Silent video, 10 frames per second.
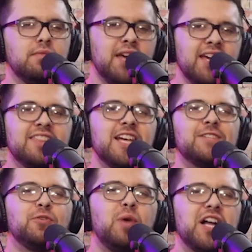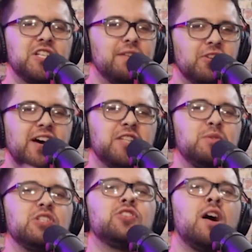Hey, thanks for watching. If you liked
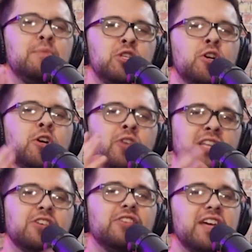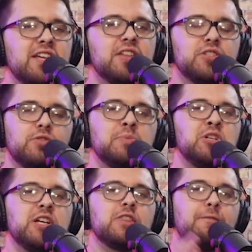what you saw, be sure to click the link in the description
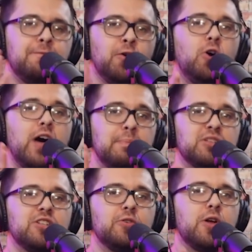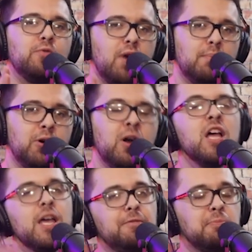to get the full episode on Rumble.
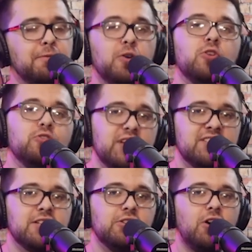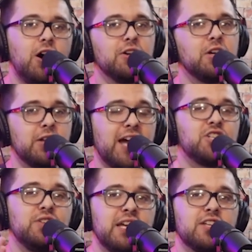If you prefer to listen along, you can
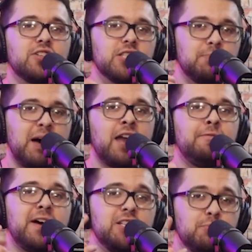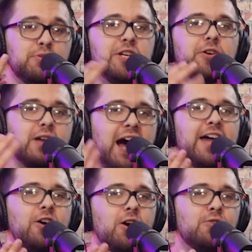actually get us on Spotify, Spreaker, and
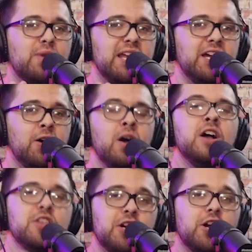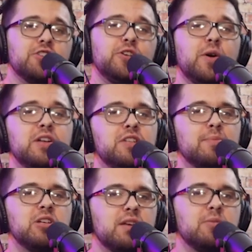iHeartRadio. You can also go to
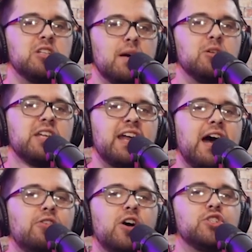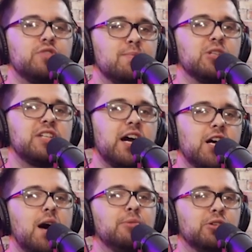
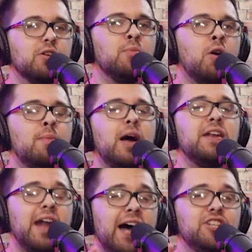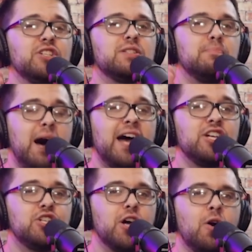www.outlawstreamers.com to learn more about not just my
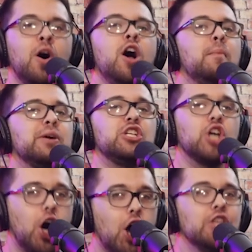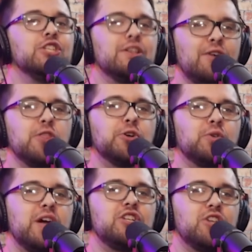show, but tons of other
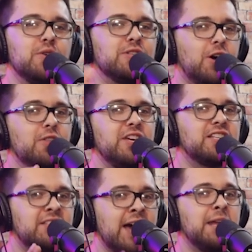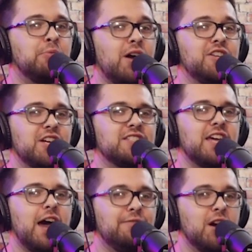great shows and all the exciting projects they
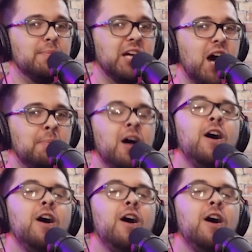have coming up.